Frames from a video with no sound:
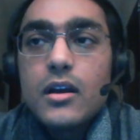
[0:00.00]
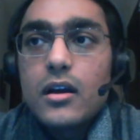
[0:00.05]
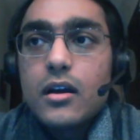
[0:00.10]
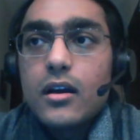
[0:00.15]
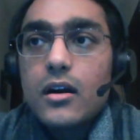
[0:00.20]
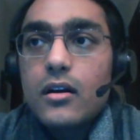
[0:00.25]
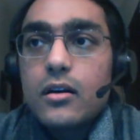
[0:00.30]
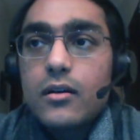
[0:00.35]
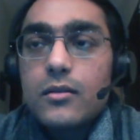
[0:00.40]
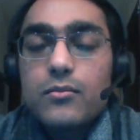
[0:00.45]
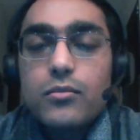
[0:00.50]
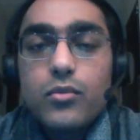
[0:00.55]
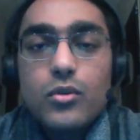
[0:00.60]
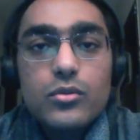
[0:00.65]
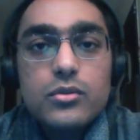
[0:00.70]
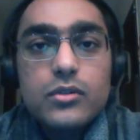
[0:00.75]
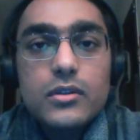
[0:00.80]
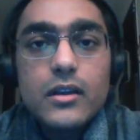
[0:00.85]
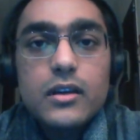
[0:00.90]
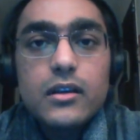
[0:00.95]

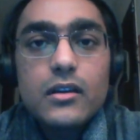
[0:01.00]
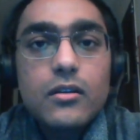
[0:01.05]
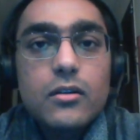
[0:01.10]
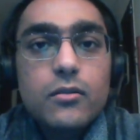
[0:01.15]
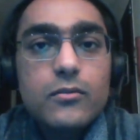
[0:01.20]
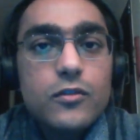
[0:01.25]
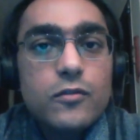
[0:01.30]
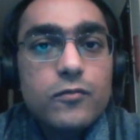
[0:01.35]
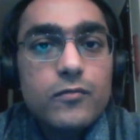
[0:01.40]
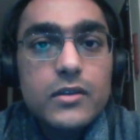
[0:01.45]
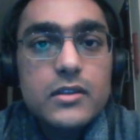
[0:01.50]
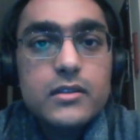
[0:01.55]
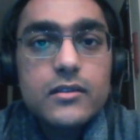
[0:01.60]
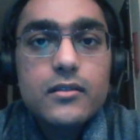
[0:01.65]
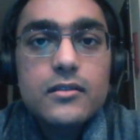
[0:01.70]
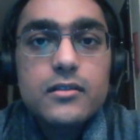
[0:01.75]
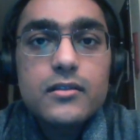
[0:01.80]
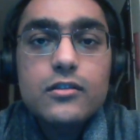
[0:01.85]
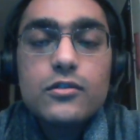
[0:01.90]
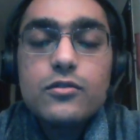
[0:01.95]
both in terms of
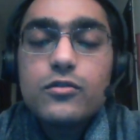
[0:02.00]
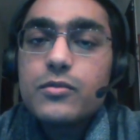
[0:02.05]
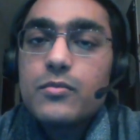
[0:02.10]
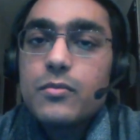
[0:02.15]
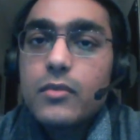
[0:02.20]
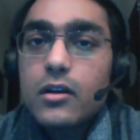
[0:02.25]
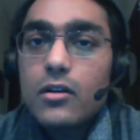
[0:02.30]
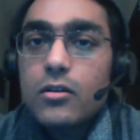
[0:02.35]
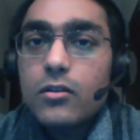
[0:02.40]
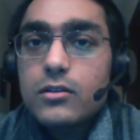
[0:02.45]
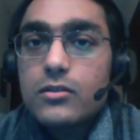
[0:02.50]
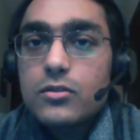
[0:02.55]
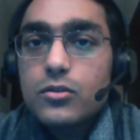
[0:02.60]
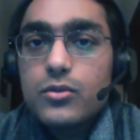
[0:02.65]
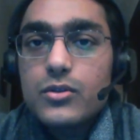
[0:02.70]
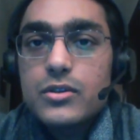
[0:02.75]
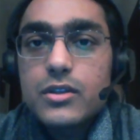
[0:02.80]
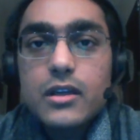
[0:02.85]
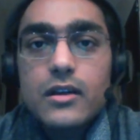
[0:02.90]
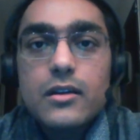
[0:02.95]
business news, but
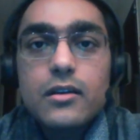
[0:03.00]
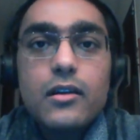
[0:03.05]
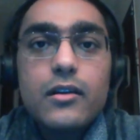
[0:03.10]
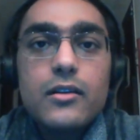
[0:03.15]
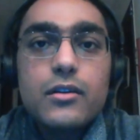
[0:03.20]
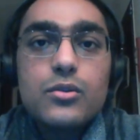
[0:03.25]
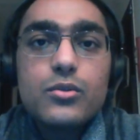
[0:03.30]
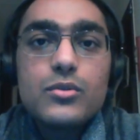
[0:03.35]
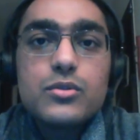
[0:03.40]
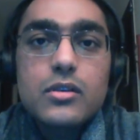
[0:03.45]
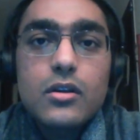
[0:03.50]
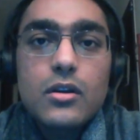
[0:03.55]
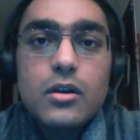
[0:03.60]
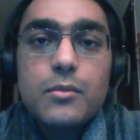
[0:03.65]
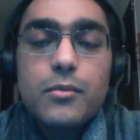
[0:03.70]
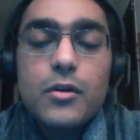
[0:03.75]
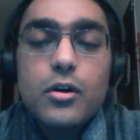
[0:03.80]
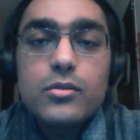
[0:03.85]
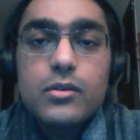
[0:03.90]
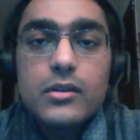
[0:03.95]
also general news
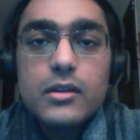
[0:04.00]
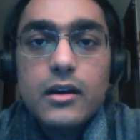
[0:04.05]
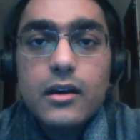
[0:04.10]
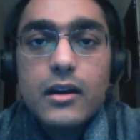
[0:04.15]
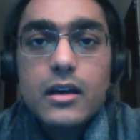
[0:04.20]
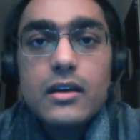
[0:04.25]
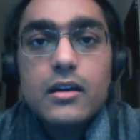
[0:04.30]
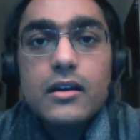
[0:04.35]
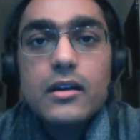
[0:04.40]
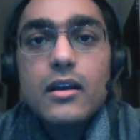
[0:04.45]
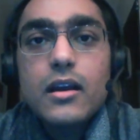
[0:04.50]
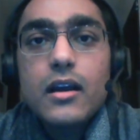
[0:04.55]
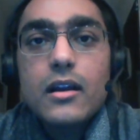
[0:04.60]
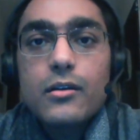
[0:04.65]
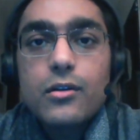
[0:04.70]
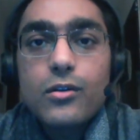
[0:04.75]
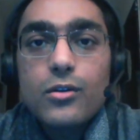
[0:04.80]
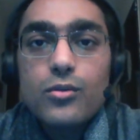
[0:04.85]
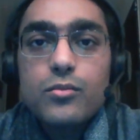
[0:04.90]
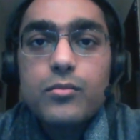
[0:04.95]
about the country
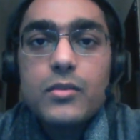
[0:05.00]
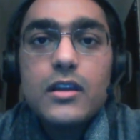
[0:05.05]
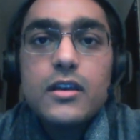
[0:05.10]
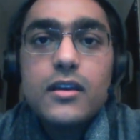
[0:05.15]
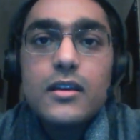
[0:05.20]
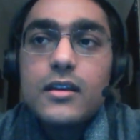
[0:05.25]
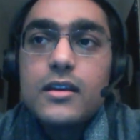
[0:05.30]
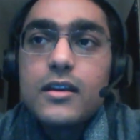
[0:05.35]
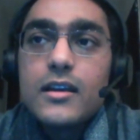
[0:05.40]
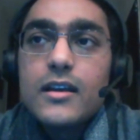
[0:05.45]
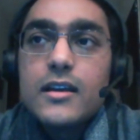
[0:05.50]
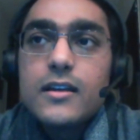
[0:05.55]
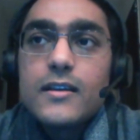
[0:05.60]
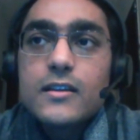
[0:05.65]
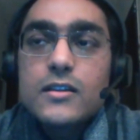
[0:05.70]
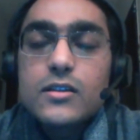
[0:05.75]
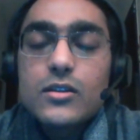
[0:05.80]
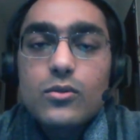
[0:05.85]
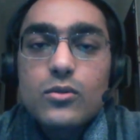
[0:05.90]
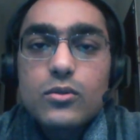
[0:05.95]
and globally.
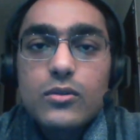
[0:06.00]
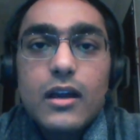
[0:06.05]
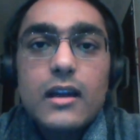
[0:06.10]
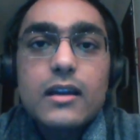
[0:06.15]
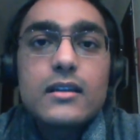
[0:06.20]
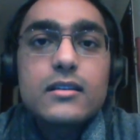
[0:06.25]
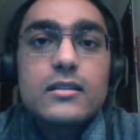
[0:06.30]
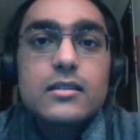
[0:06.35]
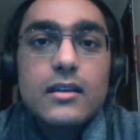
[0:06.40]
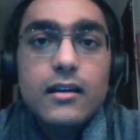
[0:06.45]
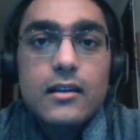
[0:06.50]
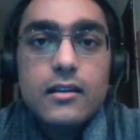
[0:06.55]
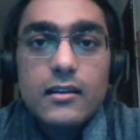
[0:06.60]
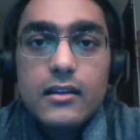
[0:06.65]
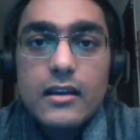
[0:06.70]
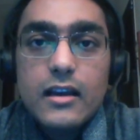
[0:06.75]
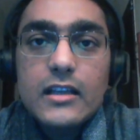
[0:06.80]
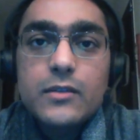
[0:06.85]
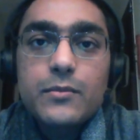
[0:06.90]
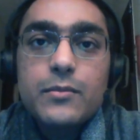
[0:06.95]
So that is
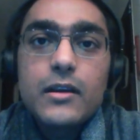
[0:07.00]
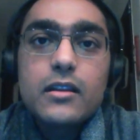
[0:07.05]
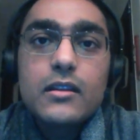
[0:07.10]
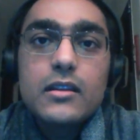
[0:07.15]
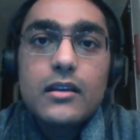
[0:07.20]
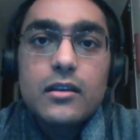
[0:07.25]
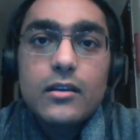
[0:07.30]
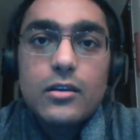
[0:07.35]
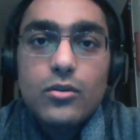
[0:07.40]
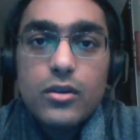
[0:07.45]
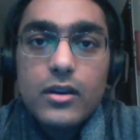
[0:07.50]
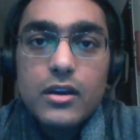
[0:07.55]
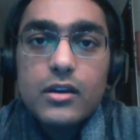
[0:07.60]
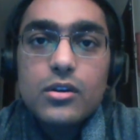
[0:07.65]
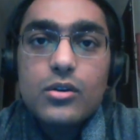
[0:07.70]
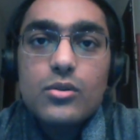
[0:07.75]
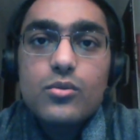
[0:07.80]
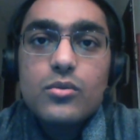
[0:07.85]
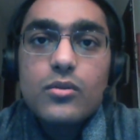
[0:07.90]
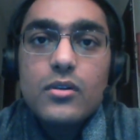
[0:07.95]
another aspect they look
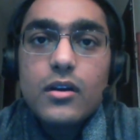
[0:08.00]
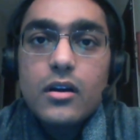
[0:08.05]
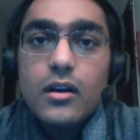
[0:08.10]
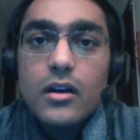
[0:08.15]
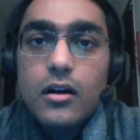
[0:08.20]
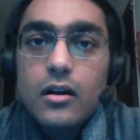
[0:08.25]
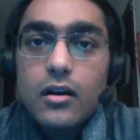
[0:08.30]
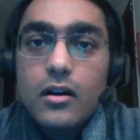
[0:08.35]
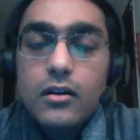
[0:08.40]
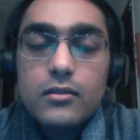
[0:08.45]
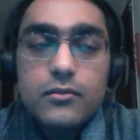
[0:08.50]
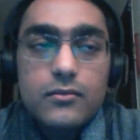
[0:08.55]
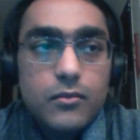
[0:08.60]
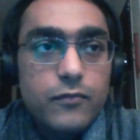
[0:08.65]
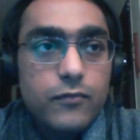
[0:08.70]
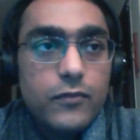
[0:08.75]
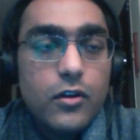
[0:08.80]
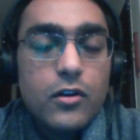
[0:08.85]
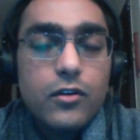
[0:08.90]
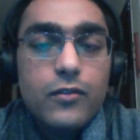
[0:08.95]
into.
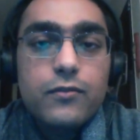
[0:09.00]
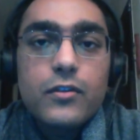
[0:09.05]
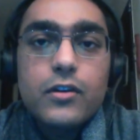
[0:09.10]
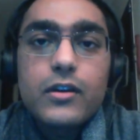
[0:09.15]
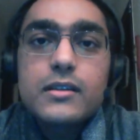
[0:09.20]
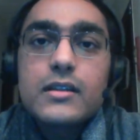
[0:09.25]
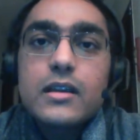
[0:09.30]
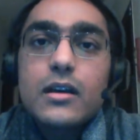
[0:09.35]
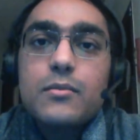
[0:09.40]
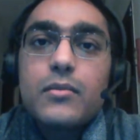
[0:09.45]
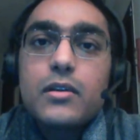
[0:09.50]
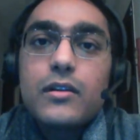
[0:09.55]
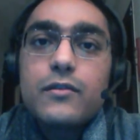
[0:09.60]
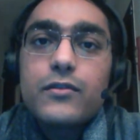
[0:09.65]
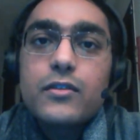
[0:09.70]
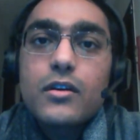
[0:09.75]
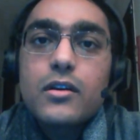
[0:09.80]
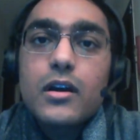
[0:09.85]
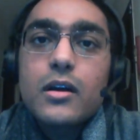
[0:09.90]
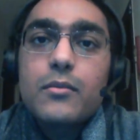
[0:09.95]
For example, if
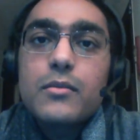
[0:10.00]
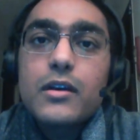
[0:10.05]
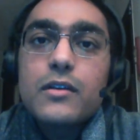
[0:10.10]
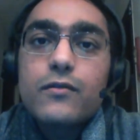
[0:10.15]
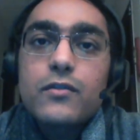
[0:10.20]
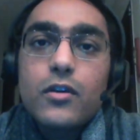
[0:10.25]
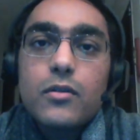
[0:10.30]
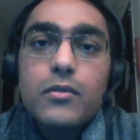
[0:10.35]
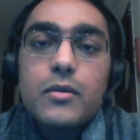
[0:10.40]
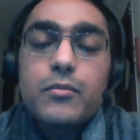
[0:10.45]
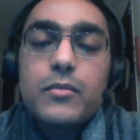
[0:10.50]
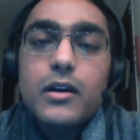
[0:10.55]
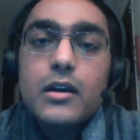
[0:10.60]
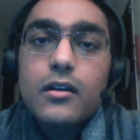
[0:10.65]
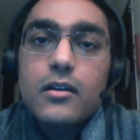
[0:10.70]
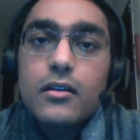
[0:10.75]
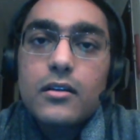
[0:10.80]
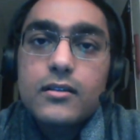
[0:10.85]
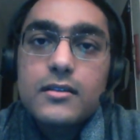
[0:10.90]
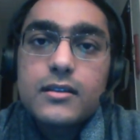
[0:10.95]
you're coming from a
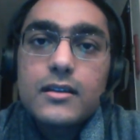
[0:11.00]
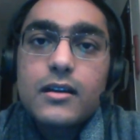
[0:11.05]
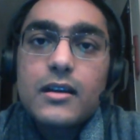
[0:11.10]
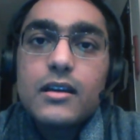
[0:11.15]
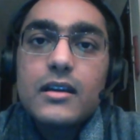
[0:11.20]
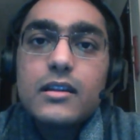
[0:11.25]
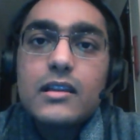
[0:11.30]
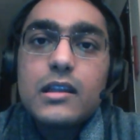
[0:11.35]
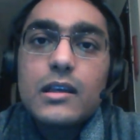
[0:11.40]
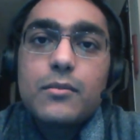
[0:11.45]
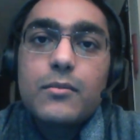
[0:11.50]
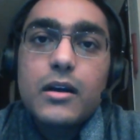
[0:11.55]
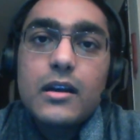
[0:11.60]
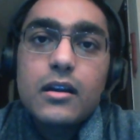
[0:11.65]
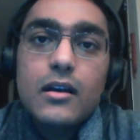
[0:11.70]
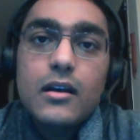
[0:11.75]
particular city, they might